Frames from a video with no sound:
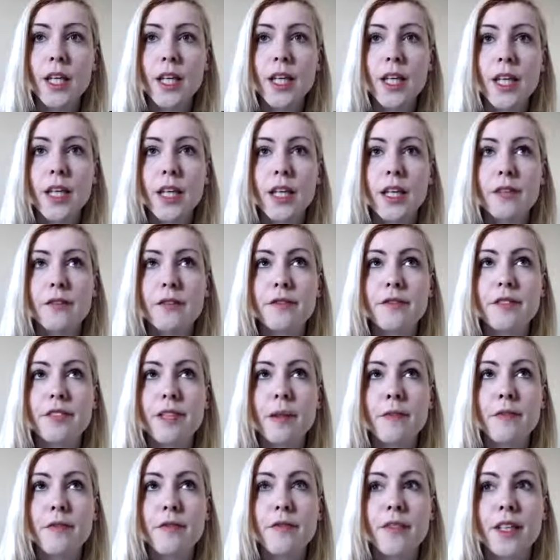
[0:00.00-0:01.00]
If
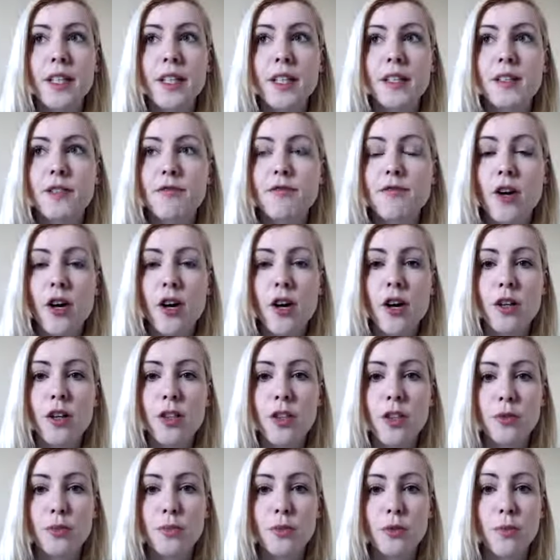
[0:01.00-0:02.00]
something is
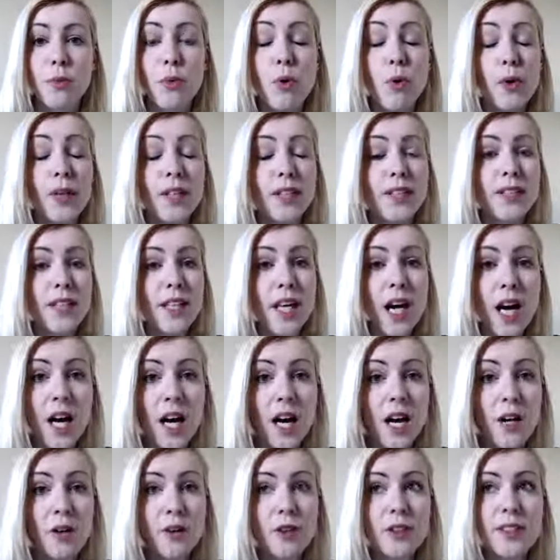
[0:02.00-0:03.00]
wrong, you would point it
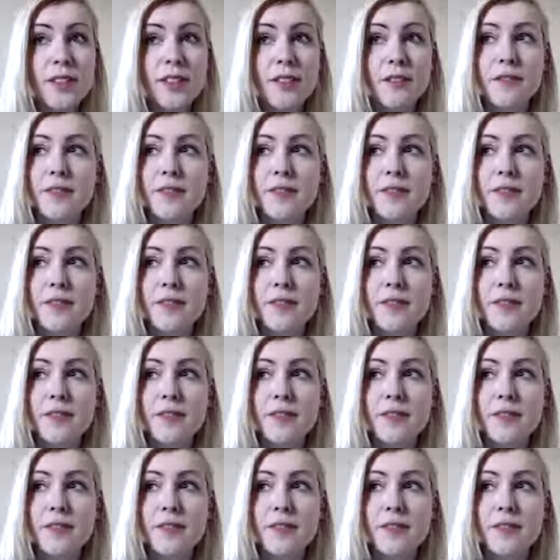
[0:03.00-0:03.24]
out.